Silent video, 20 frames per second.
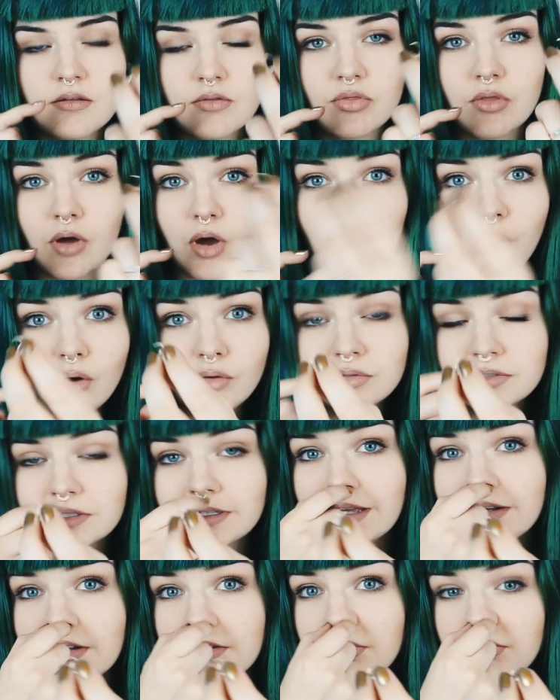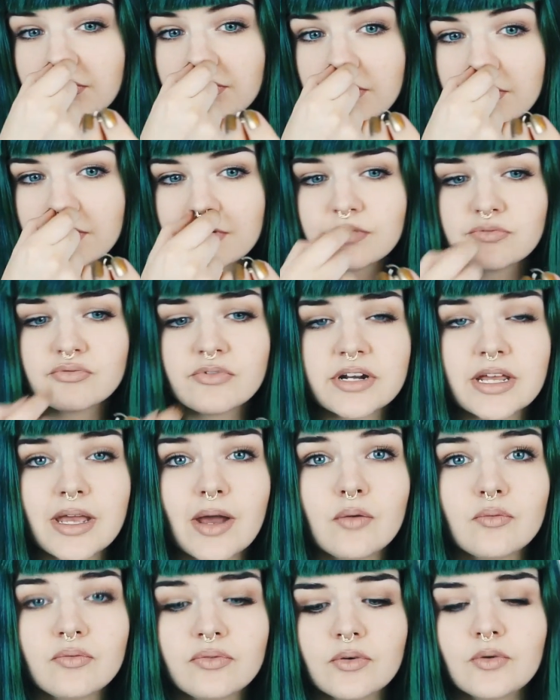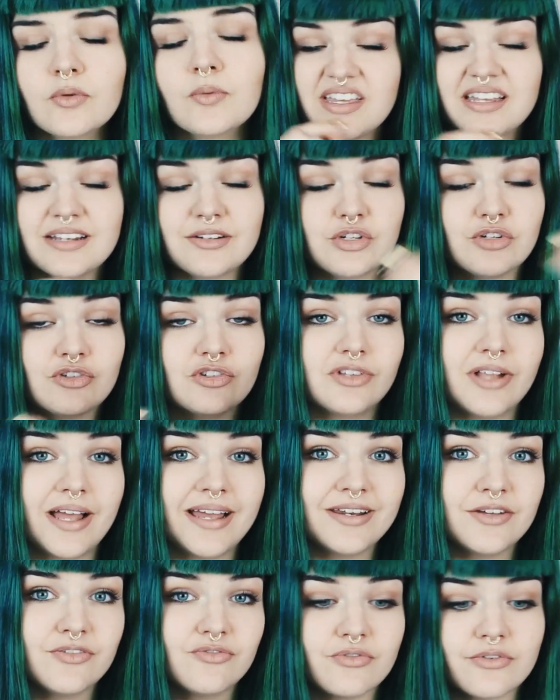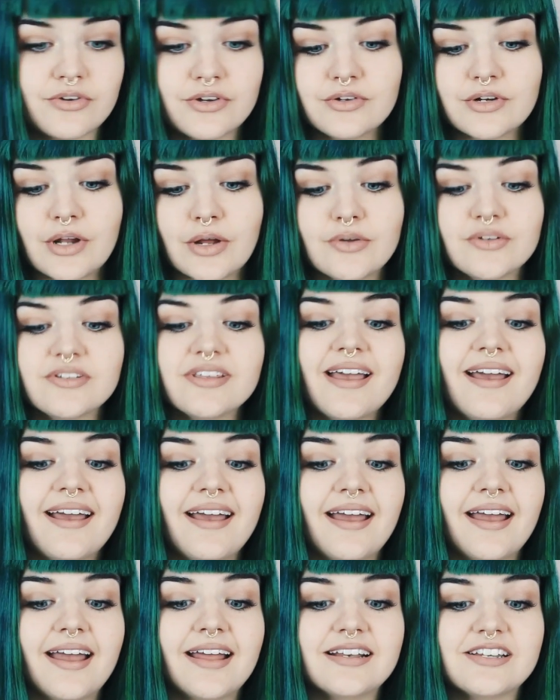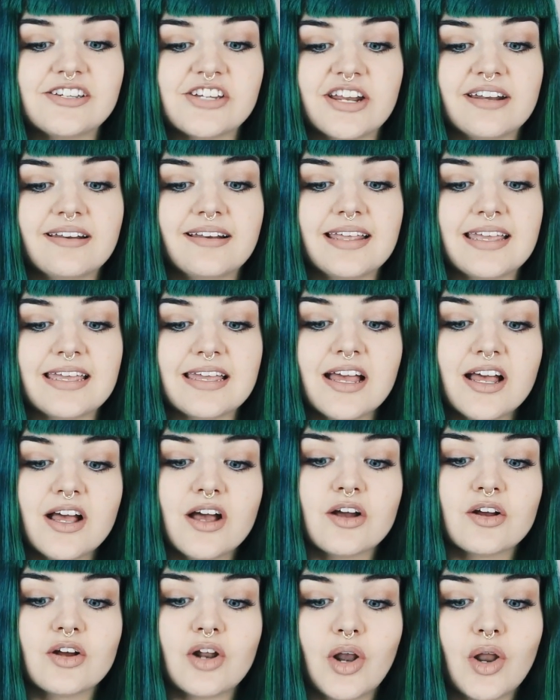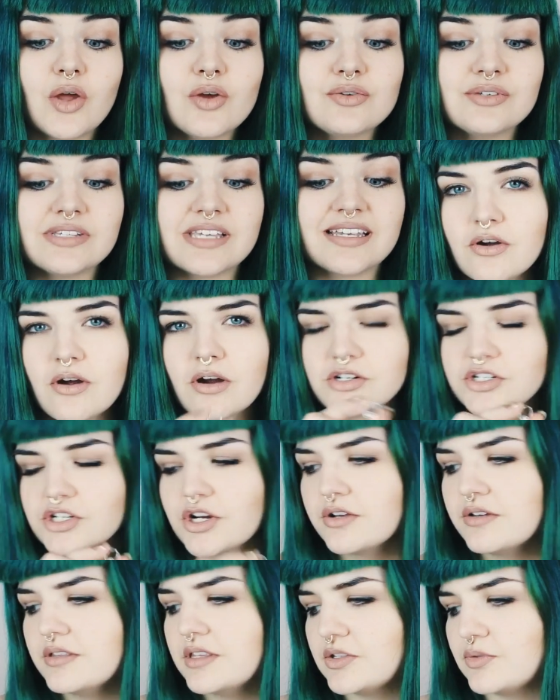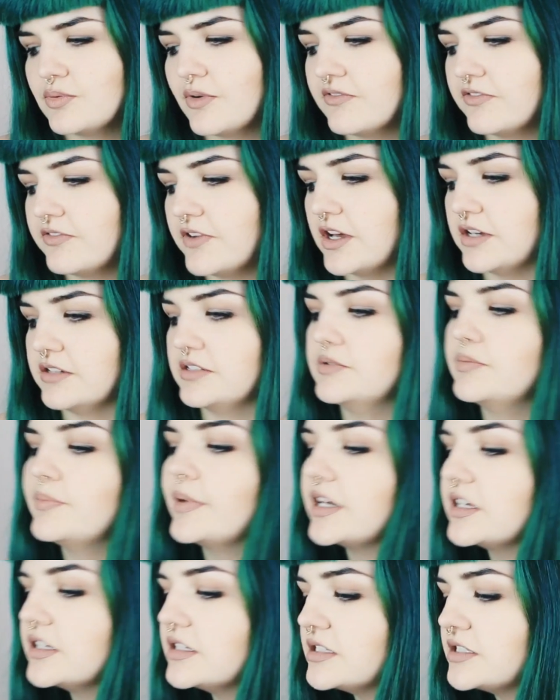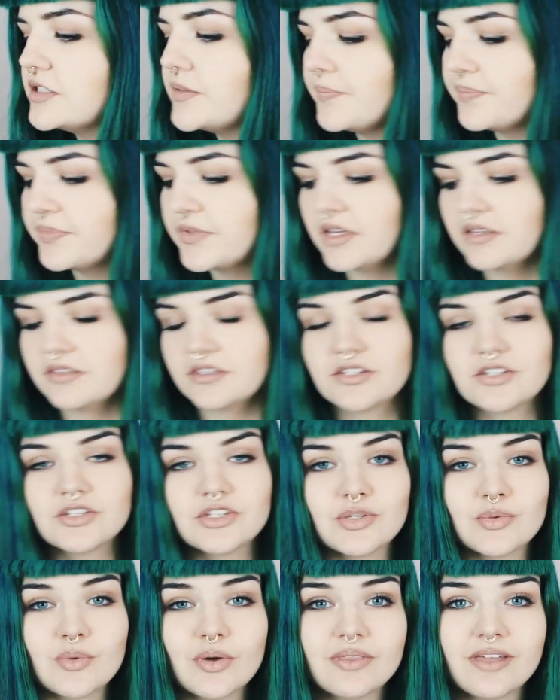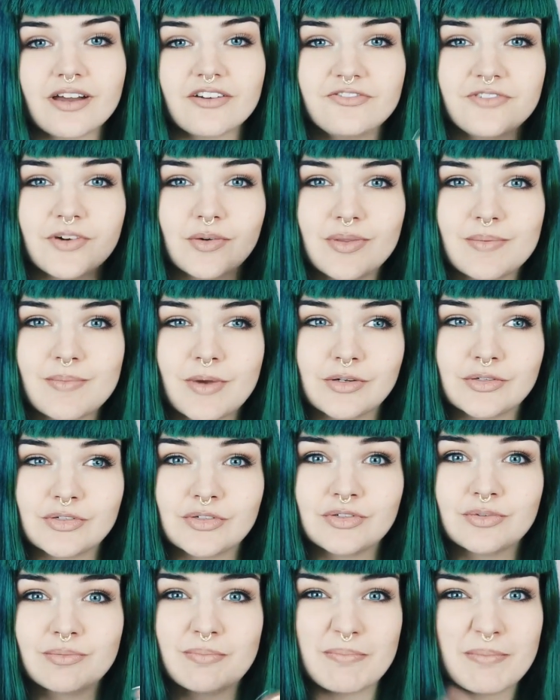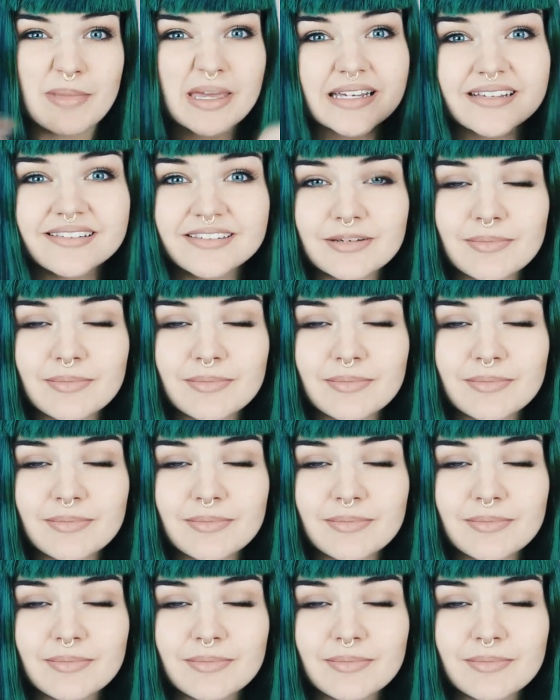the hole to get it through is really helpful. Then just slide it through your nose and gently close it. I'll show you this one first because this is the one that I feel the most mixed